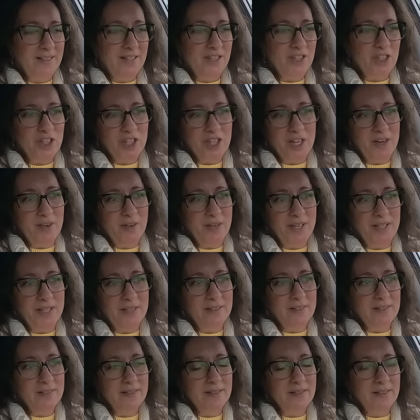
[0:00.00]

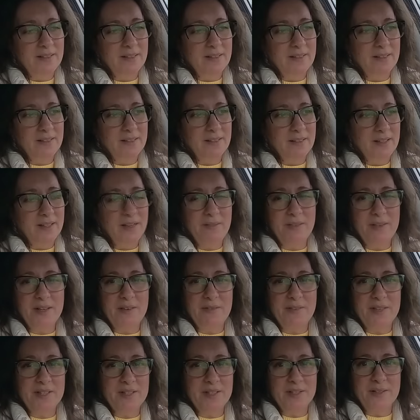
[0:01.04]
sharing, even
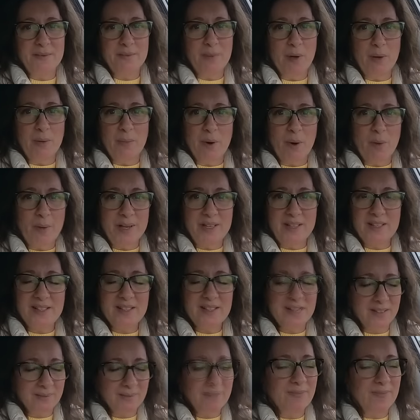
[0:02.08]
if it's small
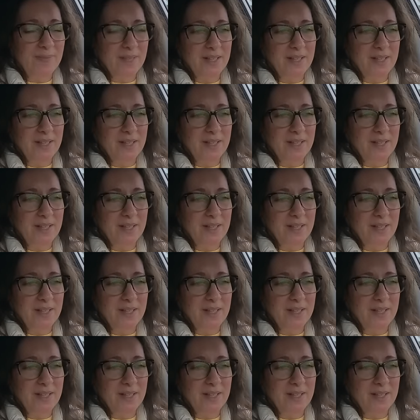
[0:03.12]
moments.